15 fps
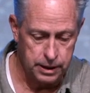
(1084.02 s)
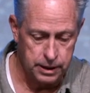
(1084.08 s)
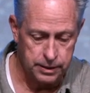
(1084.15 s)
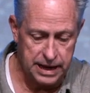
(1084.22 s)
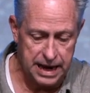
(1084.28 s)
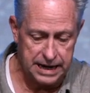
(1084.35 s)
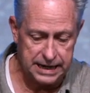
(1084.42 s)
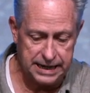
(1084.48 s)

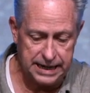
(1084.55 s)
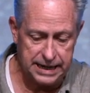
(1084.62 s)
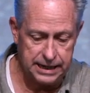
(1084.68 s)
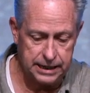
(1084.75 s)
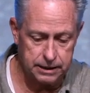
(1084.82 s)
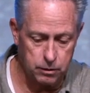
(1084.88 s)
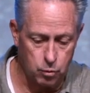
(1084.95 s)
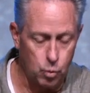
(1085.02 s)
that
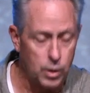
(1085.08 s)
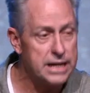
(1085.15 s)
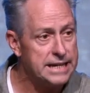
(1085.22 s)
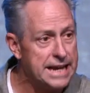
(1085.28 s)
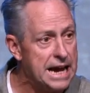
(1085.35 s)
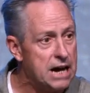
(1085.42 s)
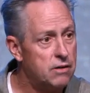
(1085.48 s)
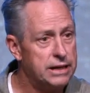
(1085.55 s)
he went
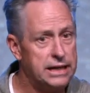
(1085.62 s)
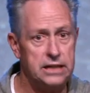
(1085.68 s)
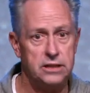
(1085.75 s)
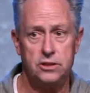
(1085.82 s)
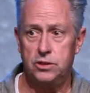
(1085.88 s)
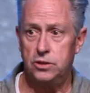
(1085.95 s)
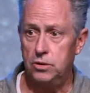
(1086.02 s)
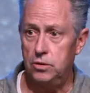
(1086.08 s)
down
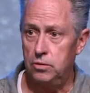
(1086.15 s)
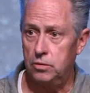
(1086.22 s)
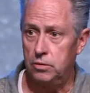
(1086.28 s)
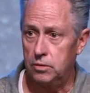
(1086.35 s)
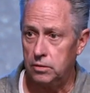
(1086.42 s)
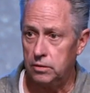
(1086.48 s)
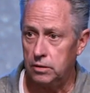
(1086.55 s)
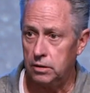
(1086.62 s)
into
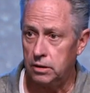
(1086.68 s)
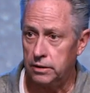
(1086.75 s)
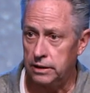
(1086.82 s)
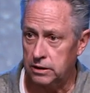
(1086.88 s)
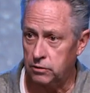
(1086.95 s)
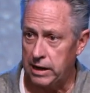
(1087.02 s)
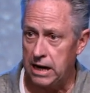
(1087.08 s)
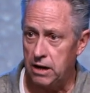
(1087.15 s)
the
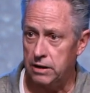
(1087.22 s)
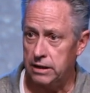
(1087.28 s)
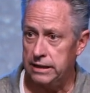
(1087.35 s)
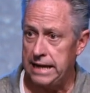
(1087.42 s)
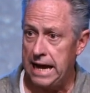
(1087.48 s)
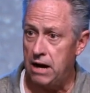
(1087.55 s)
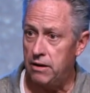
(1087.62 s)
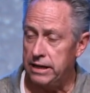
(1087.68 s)
ground,
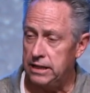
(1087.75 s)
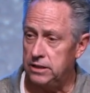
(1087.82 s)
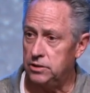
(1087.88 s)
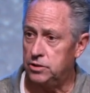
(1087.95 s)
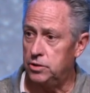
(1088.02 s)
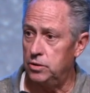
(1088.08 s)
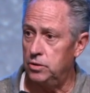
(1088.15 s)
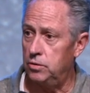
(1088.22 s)
down
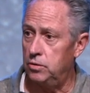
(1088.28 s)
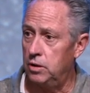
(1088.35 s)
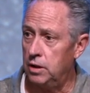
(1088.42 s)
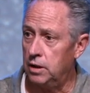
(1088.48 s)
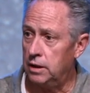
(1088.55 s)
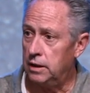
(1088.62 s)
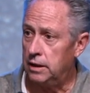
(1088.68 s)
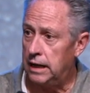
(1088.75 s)
into
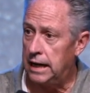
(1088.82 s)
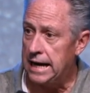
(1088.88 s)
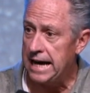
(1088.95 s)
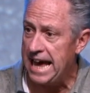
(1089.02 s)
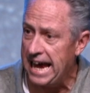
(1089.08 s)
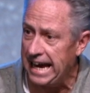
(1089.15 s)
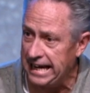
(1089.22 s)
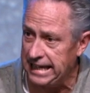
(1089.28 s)
uh,
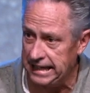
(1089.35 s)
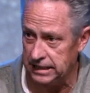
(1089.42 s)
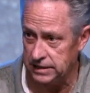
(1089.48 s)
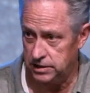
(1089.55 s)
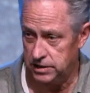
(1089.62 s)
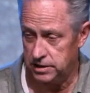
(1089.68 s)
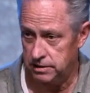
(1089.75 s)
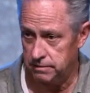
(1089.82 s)

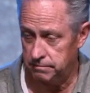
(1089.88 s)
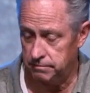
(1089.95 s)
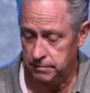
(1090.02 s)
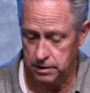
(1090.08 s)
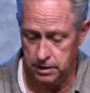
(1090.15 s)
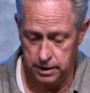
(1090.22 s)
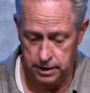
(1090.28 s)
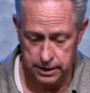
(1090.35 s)
Hades.
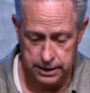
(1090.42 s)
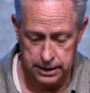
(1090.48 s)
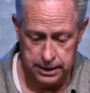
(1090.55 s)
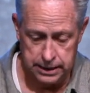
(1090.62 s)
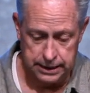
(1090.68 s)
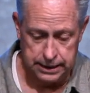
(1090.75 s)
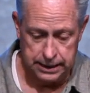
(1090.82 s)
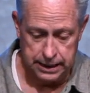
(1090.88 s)

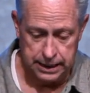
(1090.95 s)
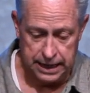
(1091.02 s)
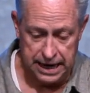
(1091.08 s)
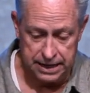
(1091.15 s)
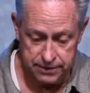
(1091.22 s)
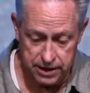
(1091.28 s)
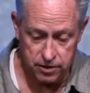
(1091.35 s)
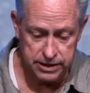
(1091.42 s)

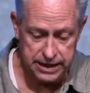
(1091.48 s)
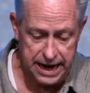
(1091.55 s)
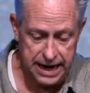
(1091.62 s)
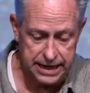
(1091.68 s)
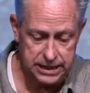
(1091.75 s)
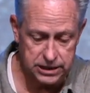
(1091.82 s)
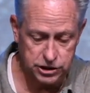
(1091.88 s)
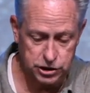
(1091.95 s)
And there in
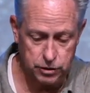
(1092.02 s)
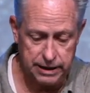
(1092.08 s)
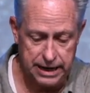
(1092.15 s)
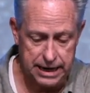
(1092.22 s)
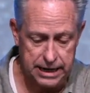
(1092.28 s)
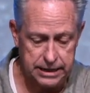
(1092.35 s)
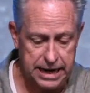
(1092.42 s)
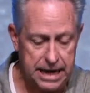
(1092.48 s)
Hades, you
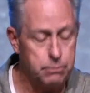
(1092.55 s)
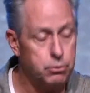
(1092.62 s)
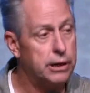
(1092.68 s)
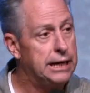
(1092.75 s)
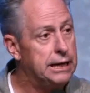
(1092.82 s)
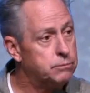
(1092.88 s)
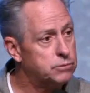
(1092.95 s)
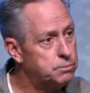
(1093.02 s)
had
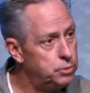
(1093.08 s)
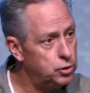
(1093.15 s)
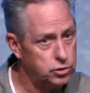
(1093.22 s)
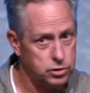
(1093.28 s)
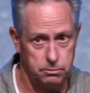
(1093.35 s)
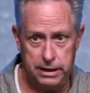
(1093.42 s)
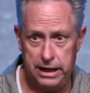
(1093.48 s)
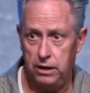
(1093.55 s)
Abraham's
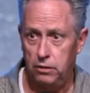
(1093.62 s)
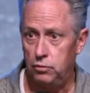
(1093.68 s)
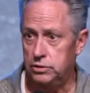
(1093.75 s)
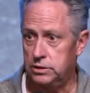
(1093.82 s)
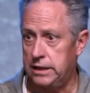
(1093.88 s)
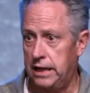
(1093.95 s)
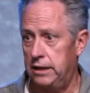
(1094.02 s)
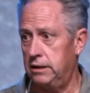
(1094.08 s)
bosom. Hell was
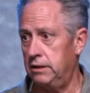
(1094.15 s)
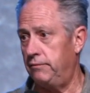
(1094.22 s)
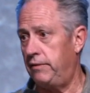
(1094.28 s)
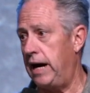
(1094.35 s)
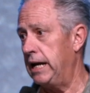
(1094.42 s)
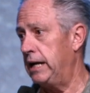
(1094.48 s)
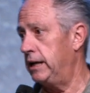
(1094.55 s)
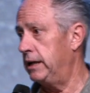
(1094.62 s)
kind of
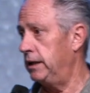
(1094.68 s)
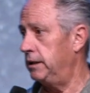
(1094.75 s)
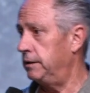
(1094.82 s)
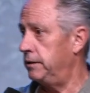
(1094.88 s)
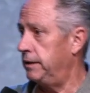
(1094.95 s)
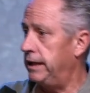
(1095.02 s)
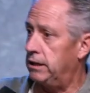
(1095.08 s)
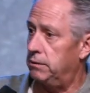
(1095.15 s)
divided. Uh,
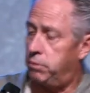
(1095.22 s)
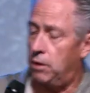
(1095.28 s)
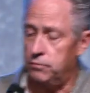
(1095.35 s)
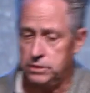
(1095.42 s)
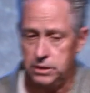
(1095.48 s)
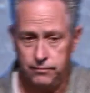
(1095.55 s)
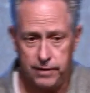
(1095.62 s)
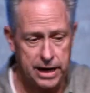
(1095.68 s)
the inner part
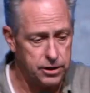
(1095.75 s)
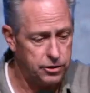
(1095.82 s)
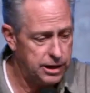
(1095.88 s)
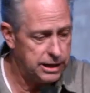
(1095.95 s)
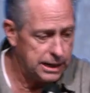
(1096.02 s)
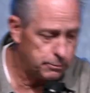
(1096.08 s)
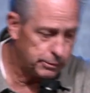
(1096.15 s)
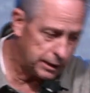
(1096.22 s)
was divided. You
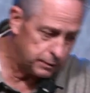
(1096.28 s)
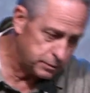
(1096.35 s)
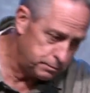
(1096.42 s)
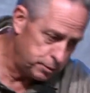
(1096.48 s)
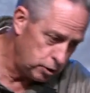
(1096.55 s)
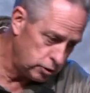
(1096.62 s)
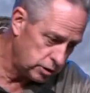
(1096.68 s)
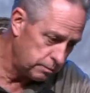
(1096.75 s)
had Abraham's
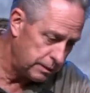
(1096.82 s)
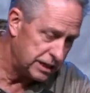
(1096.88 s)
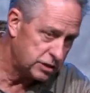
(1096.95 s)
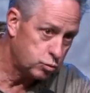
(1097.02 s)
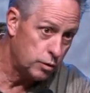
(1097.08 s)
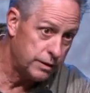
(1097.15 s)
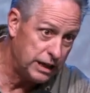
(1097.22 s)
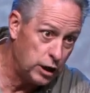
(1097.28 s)
bosom. That's
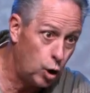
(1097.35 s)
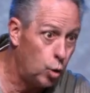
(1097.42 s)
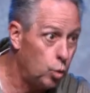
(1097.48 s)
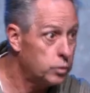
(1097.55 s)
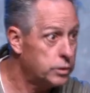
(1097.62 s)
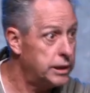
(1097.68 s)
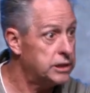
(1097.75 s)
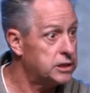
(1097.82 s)
where the
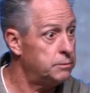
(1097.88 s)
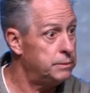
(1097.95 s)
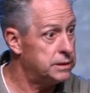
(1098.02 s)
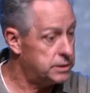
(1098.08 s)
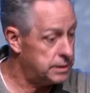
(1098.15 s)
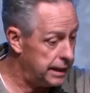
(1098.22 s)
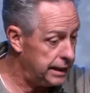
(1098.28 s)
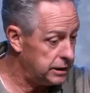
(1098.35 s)
Old Testament
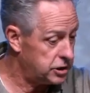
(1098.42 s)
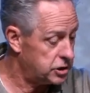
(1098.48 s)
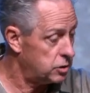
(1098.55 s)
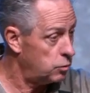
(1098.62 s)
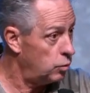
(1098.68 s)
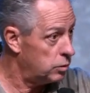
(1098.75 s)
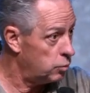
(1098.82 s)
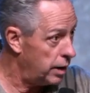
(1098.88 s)
saints
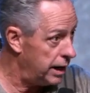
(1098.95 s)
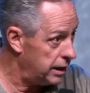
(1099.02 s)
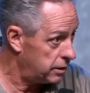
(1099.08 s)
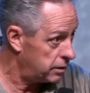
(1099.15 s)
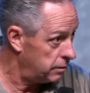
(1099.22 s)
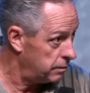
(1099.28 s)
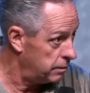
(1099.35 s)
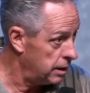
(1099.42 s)
would
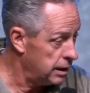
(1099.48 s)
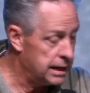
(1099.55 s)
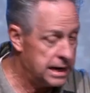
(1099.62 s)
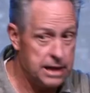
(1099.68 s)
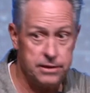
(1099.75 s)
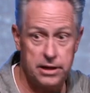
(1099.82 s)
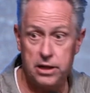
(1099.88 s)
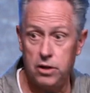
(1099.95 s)
wait.
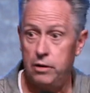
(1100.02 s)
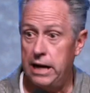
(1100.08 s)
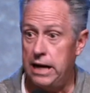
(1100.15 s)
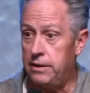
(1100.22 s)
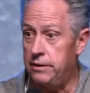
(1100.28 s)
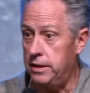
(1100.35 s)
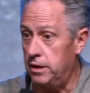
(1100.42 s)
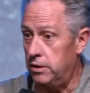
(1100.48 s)
And then you
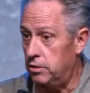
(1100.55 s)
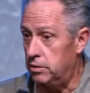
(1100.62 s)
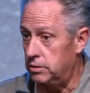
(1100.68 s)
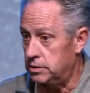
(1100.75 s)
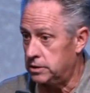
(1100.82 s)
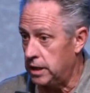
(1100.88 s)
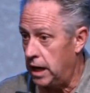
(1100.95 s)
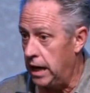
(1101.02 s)
had the other
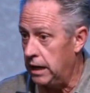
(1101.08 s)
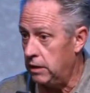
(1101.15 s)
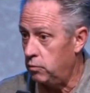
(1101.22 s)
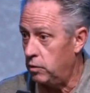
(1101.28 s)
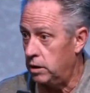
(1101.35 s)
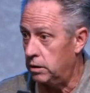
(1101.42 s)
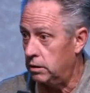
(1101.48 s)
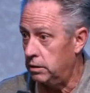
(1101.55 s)
side
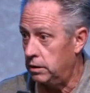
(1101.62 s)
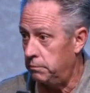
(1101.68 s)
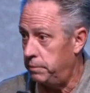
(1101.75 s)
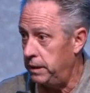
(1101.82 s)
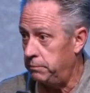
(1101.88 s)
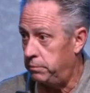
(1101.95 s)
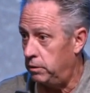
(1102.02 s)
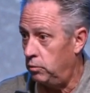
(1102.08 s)
where the
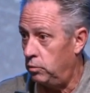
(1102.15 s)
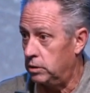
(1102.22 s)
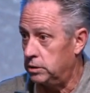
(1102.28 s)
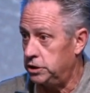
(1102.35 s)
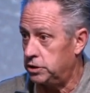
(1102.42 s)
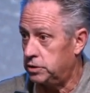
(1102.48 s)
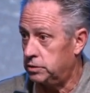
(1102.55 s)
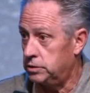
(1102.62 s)
people were
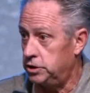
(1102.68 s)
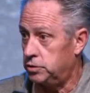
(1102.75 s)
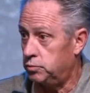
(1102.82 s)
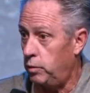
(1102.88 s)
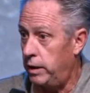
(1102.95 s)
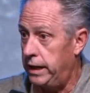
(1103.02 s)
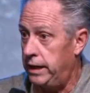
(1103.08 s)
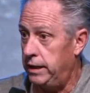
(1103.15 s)
just, just
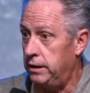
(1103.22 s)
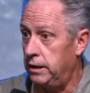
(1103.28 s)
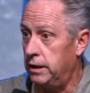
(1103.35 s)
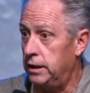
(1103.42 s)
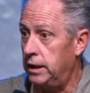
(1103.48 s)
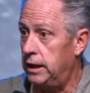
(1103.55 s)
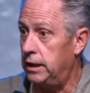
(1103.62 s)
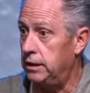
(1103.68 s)
waiting
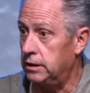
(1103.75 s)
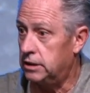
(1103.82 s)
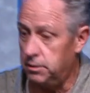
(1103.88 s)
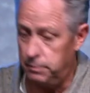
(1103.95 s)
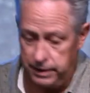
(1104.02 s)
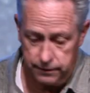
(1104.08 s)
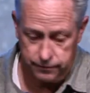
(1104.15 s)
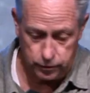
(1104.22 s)
uh, to
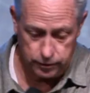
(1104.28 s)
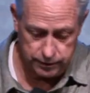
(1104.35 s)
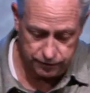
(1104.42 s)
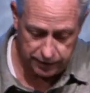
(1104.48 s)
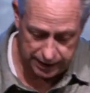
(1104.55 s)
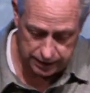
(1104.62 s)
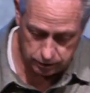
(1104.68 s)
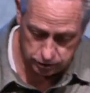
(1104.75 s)
be for the final